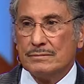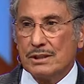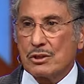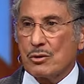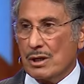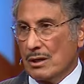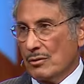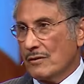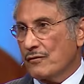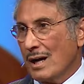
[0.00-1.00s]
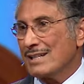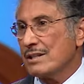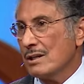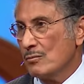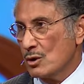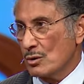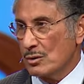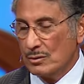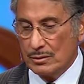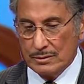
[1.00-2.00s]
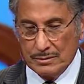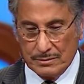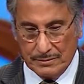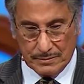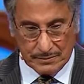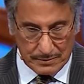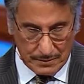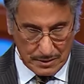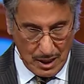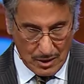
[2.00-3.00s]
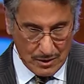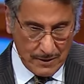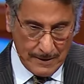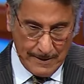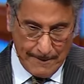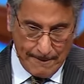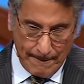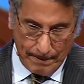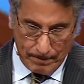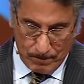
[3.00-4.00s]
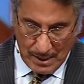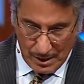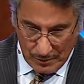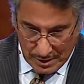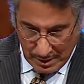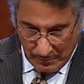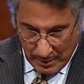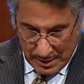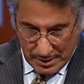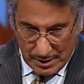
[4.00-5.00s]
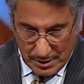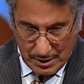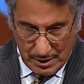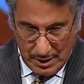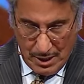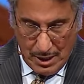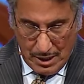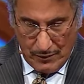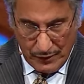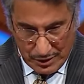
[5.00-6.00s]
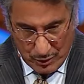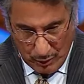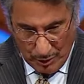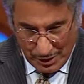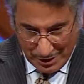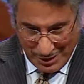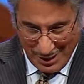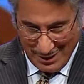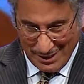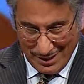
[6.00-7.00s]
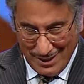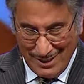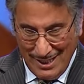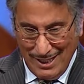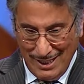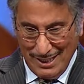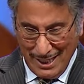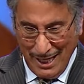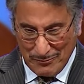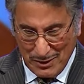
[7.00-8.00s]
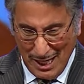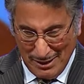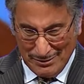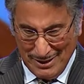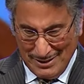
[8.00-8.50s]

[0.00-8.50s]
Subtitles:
this gorilla would have frightened him too. No. He was in the presence of his glorious God, and he came down